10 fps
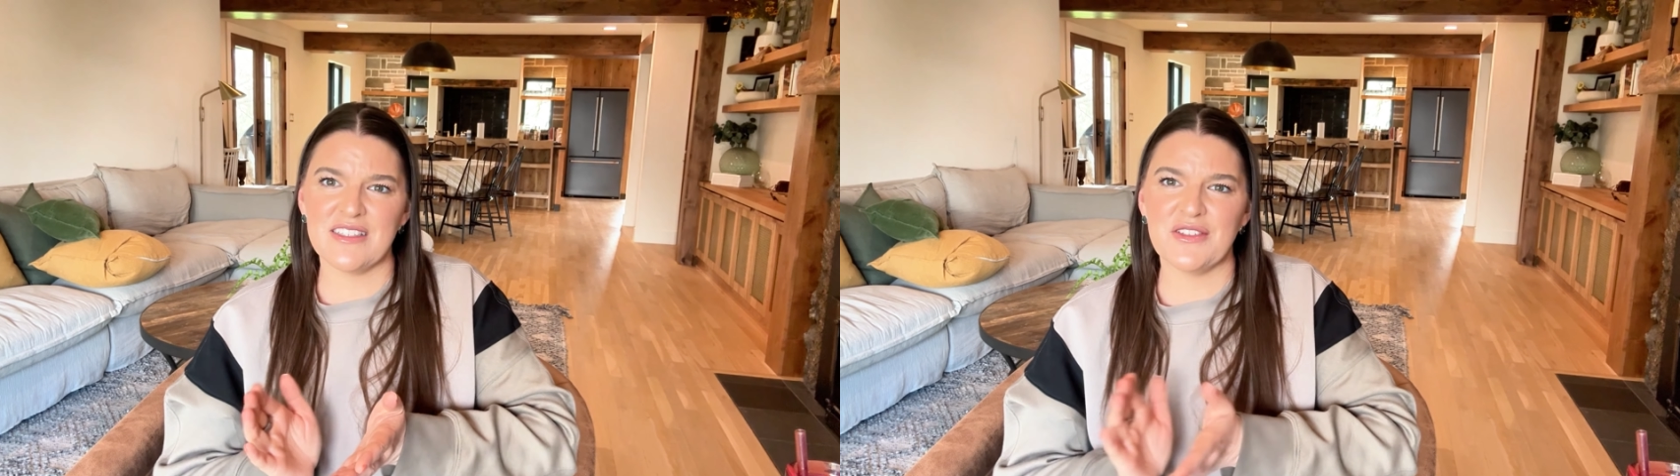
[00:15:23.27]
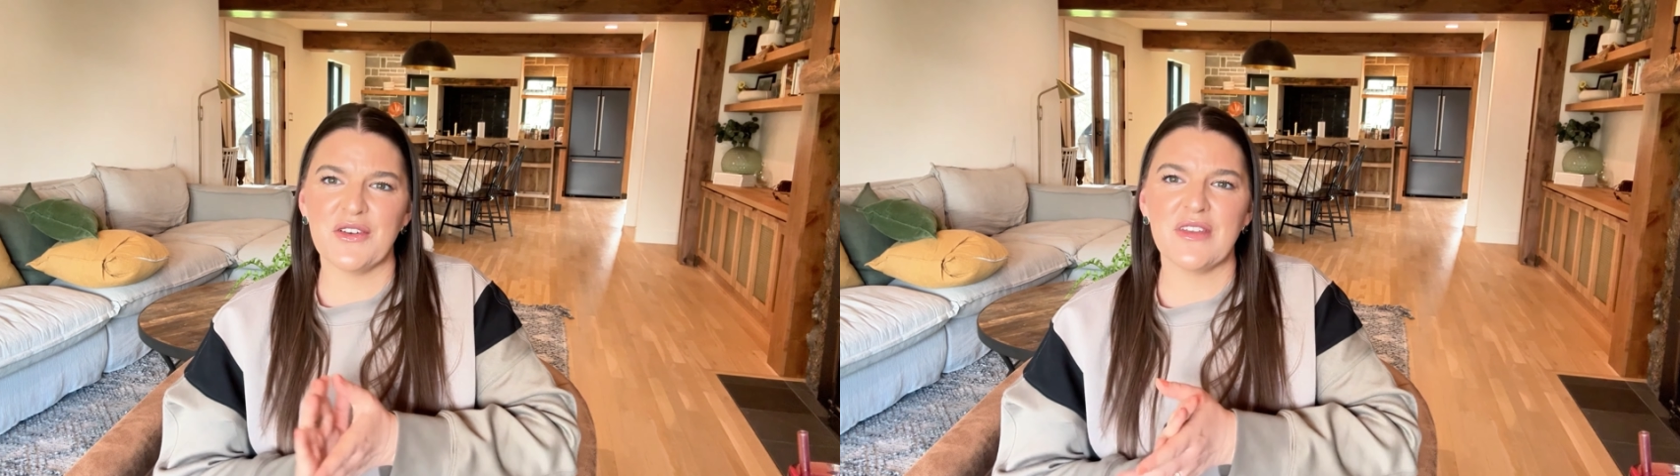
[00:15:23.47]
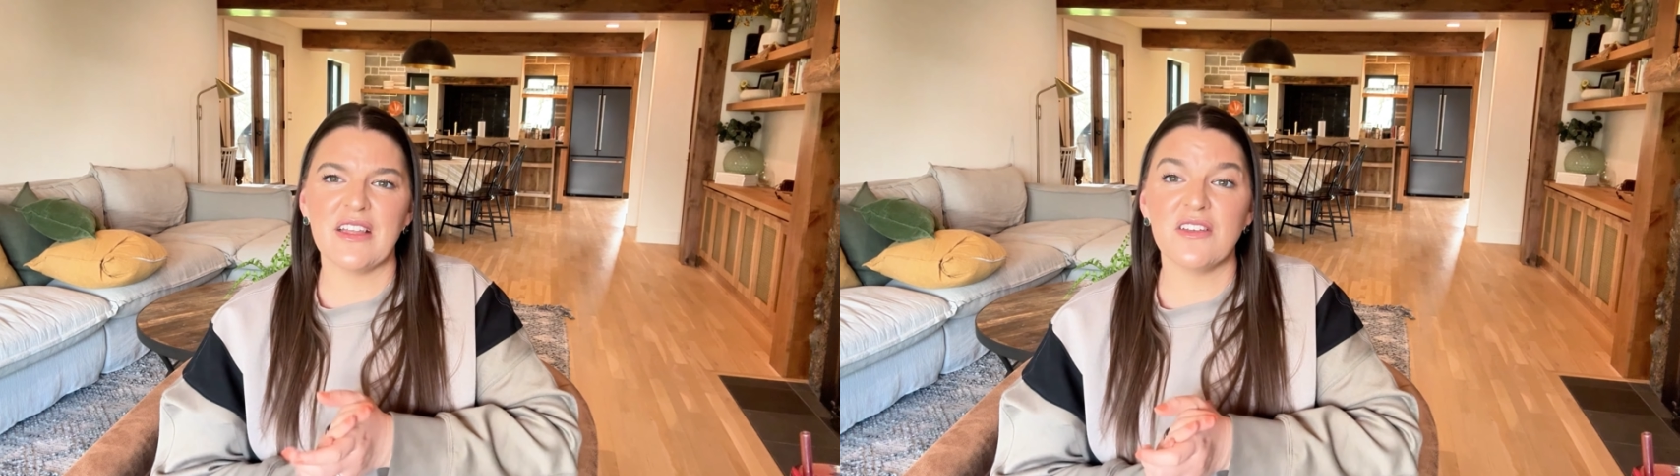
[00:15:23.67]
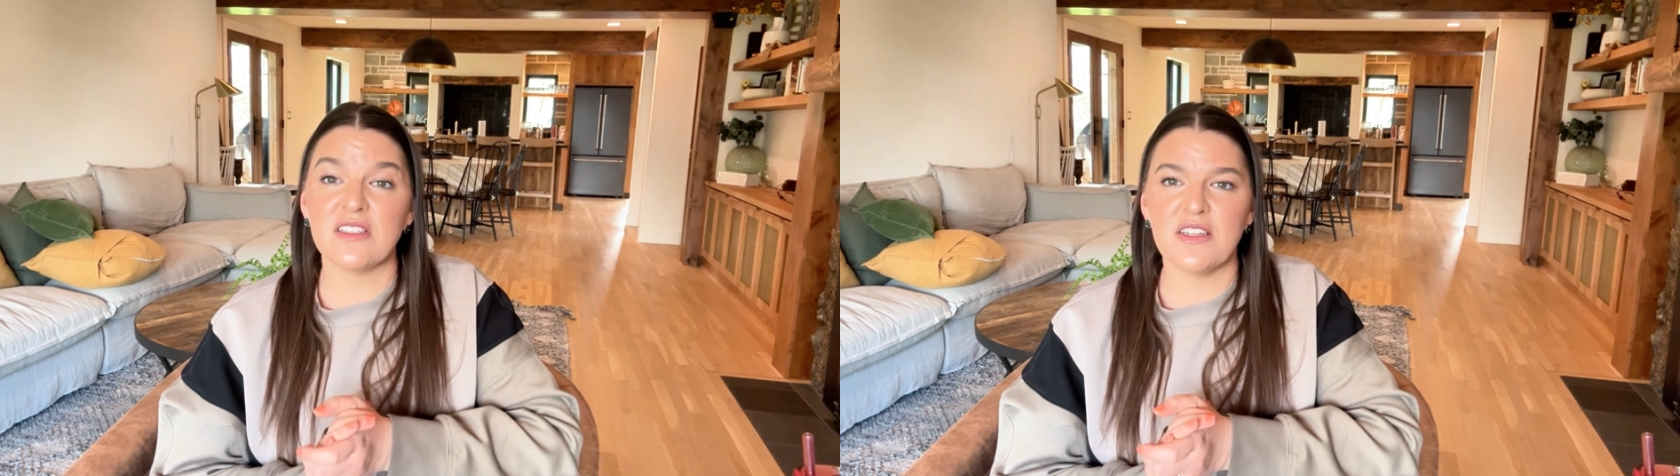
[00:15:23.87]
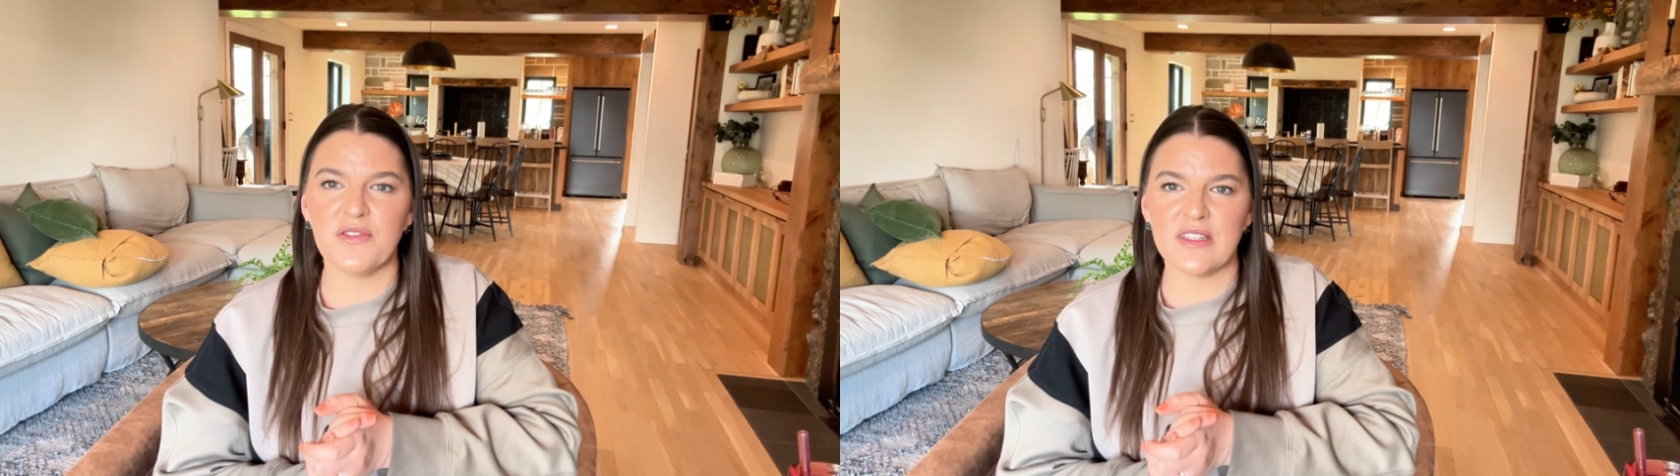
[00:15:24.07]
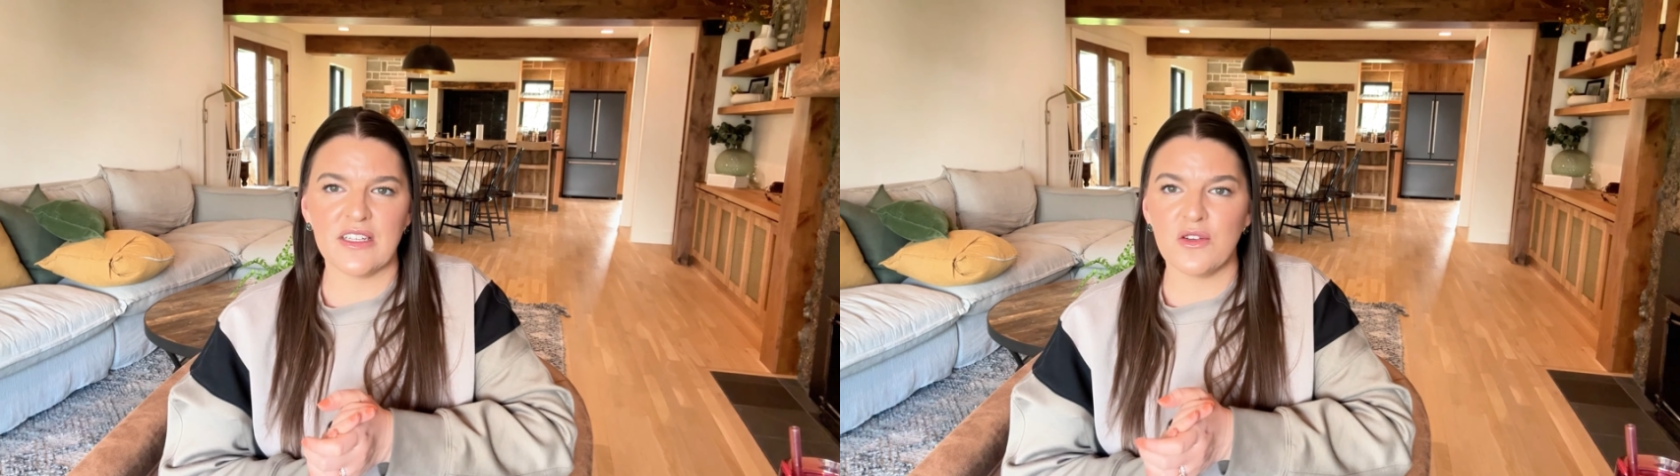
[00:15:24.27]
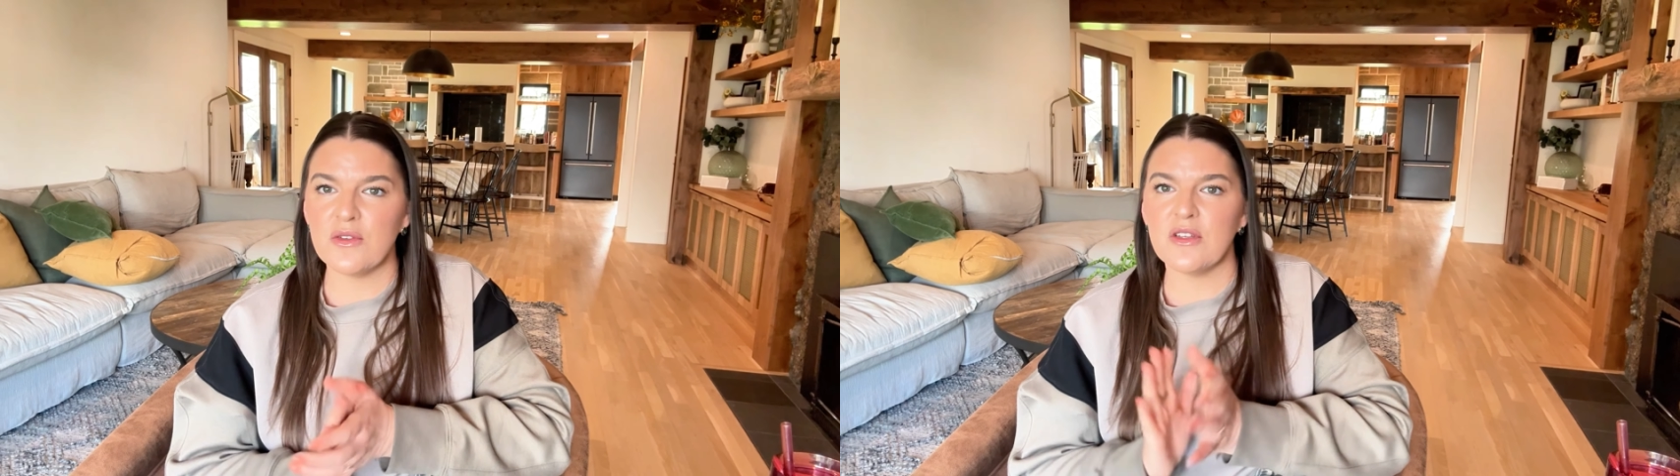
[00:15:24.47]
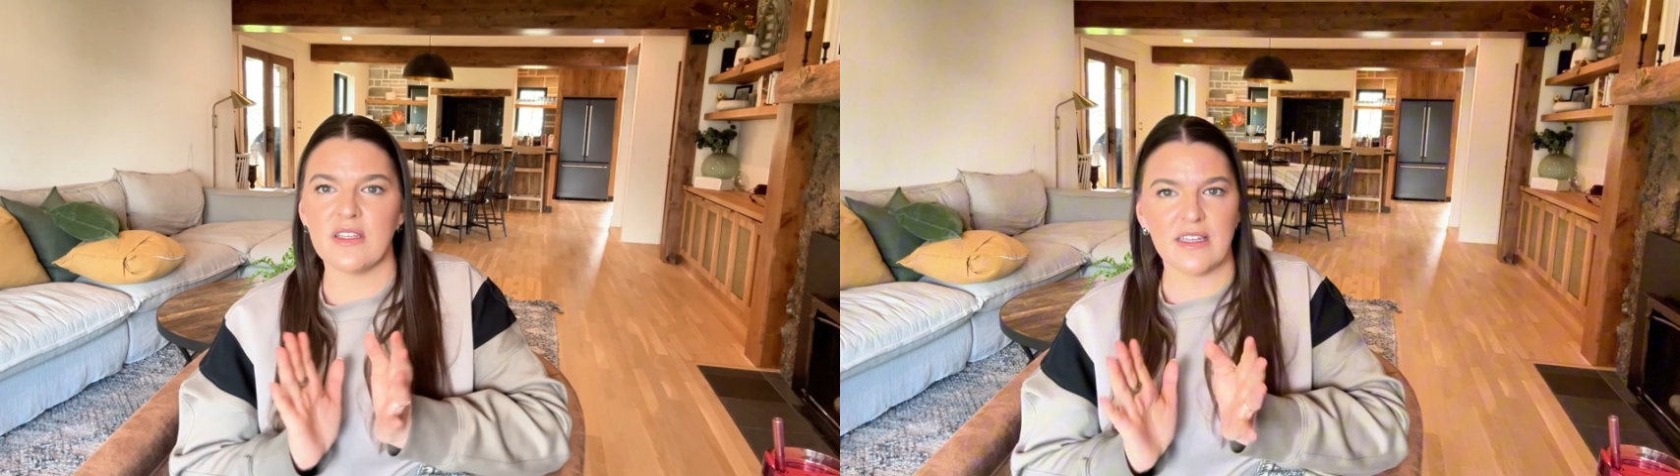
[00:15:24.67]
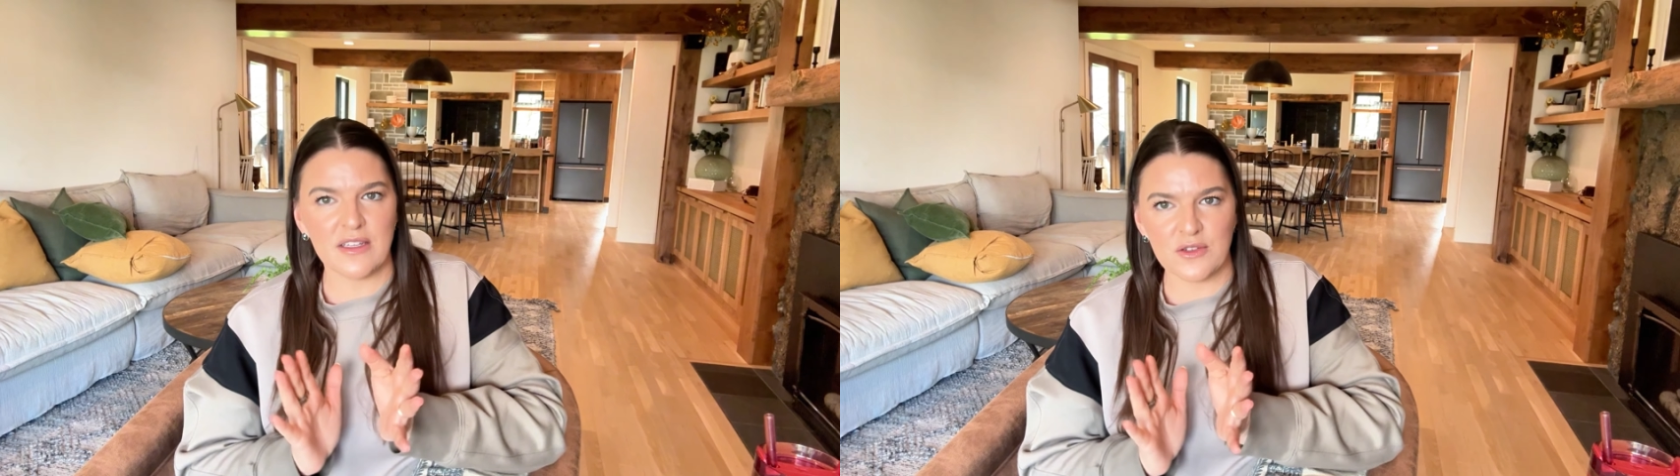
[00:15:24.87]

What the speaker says: You know, they look different. They don't look like your